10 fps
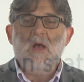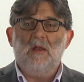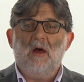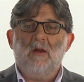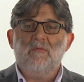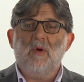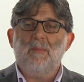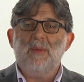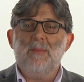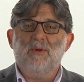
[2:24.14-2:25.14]
A lot of
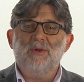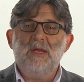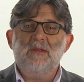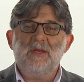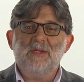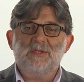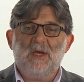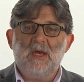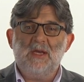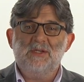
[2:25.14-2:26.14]
what people need these
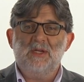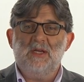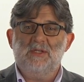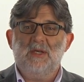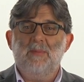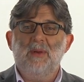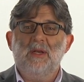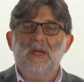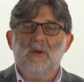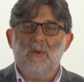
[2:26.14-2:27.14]
days is the
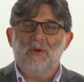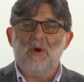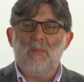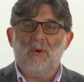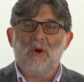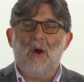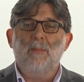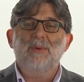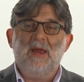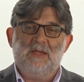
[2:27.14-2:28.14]
ability to interpret
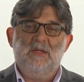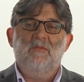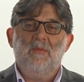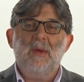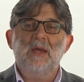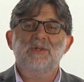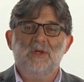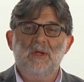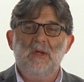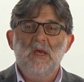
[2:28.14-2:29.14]
complex
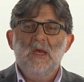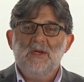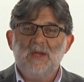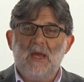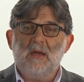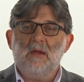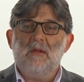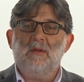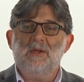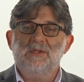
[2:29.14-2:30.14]
information,
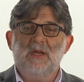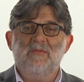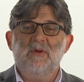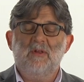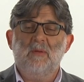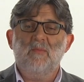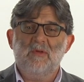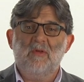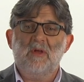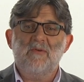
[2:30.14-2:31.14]
data that is given to them,
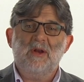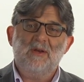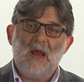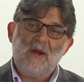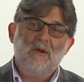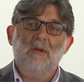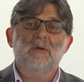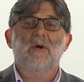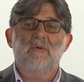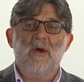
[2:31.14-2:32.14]
whether they're in a technical
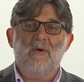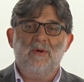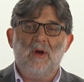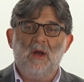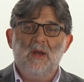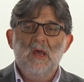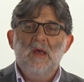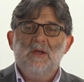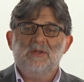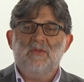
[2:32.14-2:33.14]
career or not.
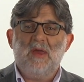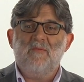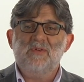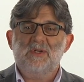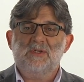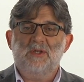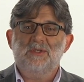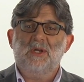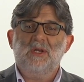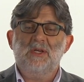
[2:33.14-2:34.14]
So the emphasis on
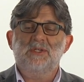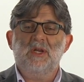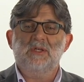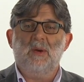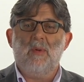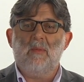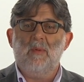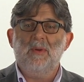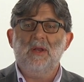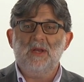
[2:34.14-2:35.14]
statistics and
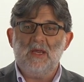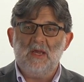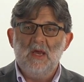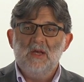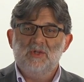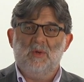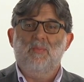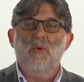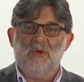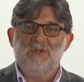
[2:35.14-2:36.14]
probability
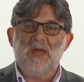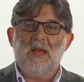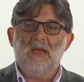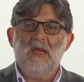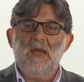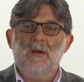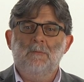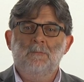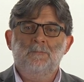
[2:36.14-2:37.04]
supports that need.